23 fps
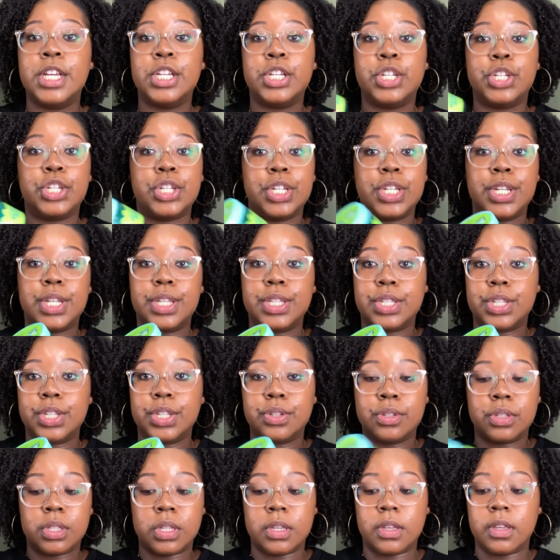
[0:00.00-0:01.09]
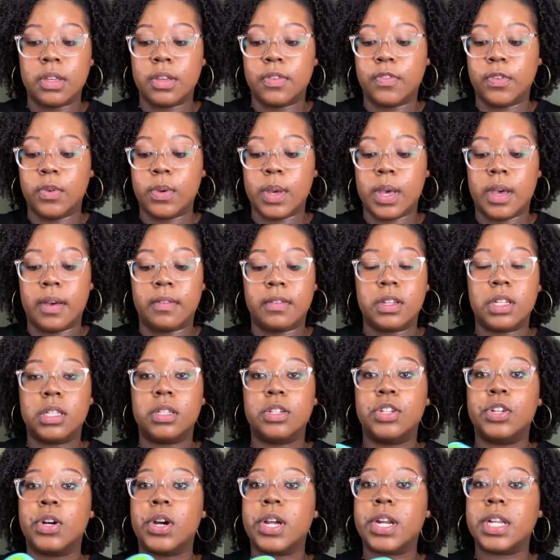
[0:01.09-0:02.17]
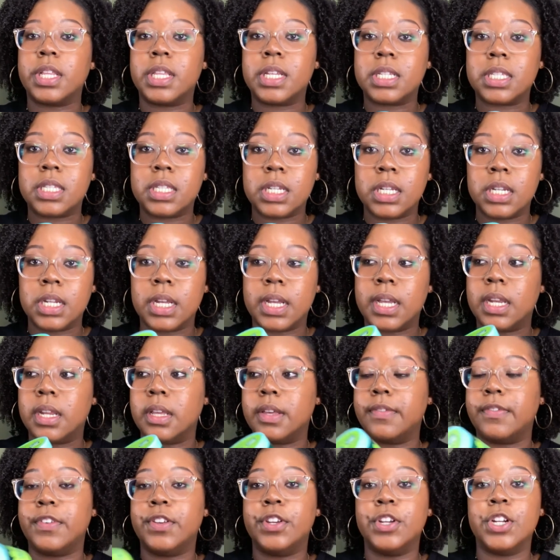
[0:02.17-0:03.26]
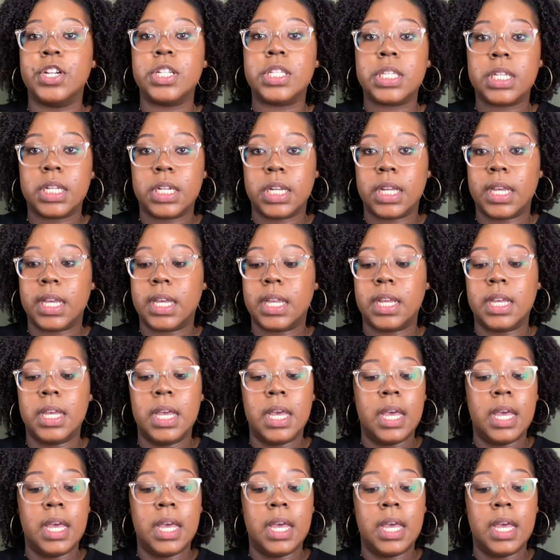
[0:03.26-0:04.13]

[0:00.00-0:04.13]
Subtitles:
She needs to use it. If you have a daughter that's tender-headed, if you're tender-headed,